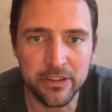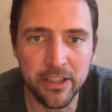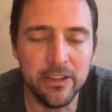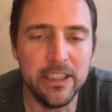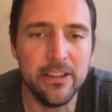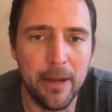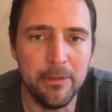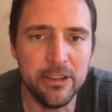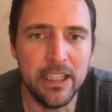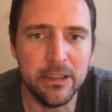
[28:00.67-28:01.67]
Literally,
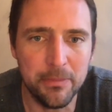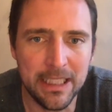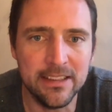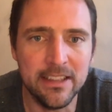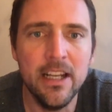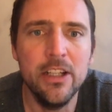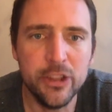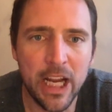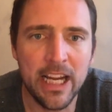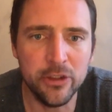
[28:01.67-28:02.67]
climate change means
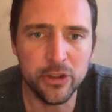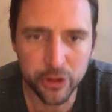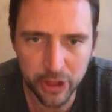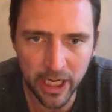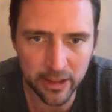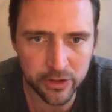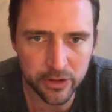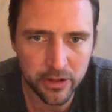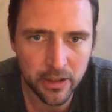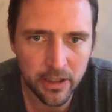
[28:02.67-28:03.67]
change,
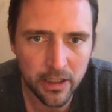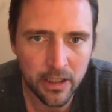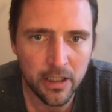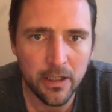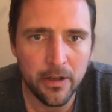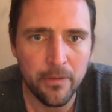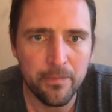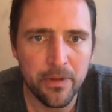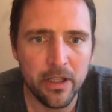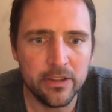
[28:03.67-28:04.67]
change.
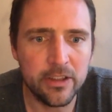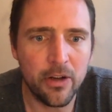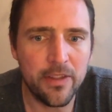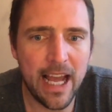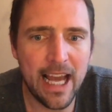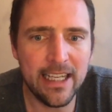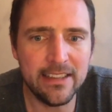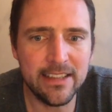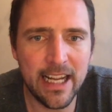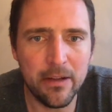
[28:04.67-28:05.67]
So that
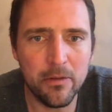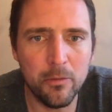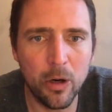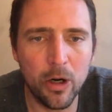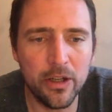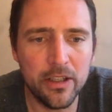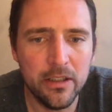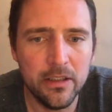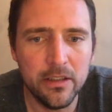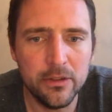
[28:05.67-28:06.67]
is a word
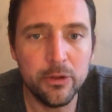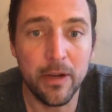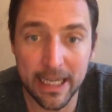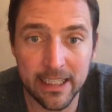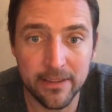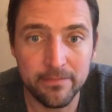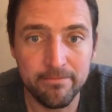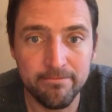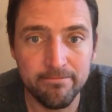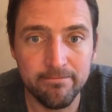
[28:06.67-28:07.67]
trick.
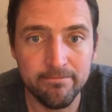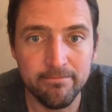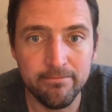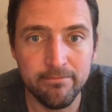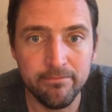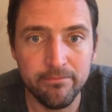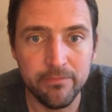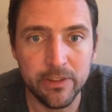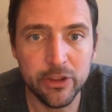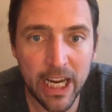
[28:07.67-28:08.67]

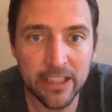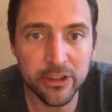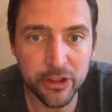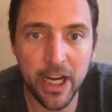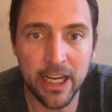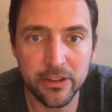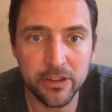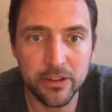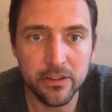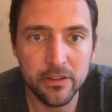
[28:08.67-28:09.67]
Change,
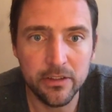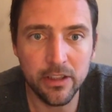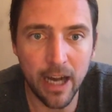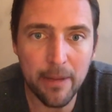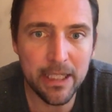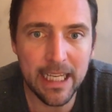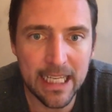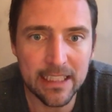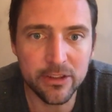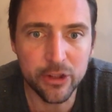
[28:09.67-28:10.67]
change. Climate
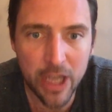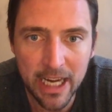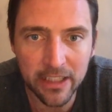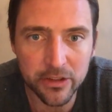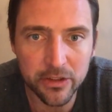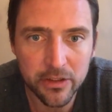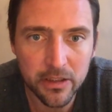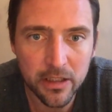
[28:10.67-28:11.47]
is change.